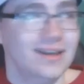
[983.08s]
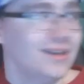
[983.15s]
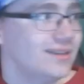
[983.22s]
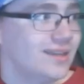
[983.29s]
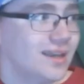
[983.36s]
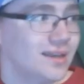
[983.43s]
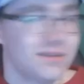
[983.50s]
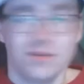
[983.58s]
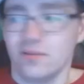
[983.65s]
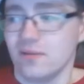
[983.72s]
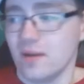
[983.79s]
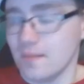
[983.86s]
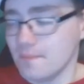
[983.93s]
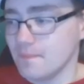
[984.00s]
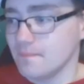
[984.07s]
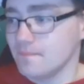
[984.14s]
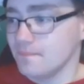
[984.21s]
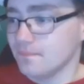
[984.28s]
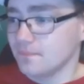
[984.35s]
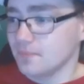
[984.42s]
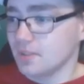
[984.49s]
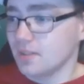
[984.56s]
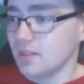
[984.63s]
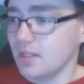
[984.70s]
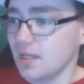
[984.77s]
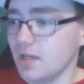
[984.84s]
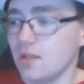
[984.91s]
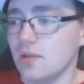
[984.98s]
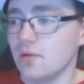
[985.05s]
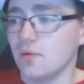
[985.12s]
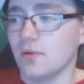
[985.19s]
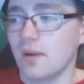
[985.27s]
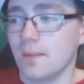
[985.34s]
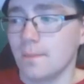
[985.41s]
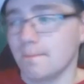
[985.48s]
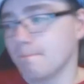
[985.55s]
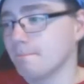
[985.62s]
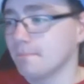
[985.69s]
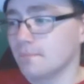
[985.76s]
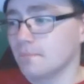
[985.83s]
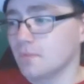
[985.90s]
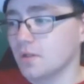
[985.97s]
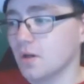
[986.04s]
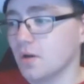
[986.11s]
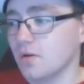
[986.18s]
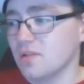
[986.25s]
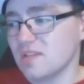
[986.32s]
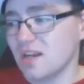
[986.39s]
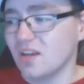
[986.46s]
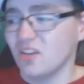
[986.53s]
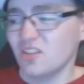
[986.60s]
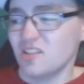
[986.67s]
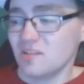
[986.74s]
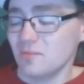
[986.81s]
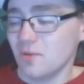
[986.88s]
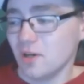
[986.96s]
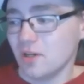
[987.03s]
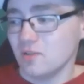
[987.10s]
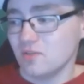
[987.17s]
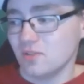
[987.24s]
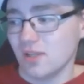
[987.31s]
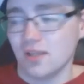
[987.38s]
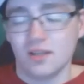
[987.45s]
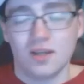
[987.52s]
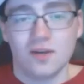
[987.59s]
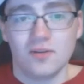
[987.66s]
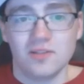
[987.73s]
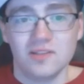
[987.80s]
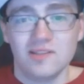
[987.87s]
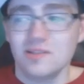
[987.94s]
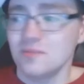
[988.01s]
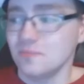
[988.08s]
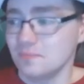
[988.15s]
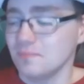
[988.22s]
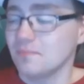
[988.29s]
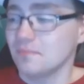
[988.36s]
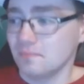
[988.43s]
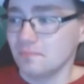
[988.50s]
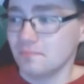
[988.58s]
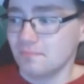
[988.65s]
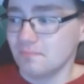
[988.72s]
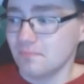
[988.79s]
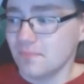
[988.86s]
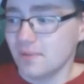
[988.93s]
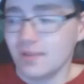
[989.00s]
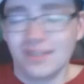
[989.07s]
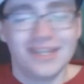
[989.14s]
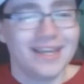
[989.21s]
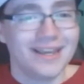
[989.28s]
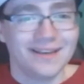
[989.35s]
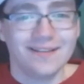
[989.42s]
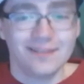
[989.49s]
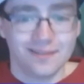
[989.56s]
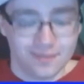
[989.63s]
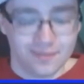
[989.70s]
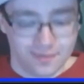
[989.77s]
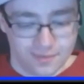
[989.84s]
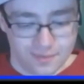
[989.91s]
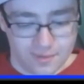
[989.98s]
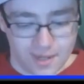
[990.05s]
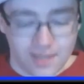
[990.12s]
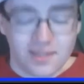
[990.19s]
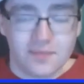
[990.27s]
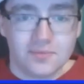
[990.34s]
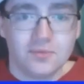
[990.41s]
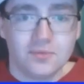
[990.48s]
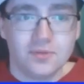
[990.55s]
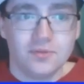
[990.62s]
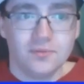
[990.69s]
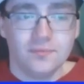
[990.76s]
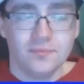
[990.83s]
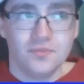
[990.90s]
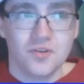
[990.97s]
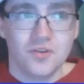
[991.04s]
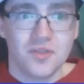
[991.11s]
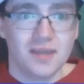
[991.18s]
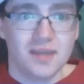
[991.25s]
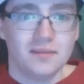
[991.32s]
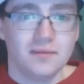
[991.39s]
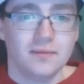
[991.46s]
the other um the other um cars that I customize with the other characters. Yeah, I definitely will do that.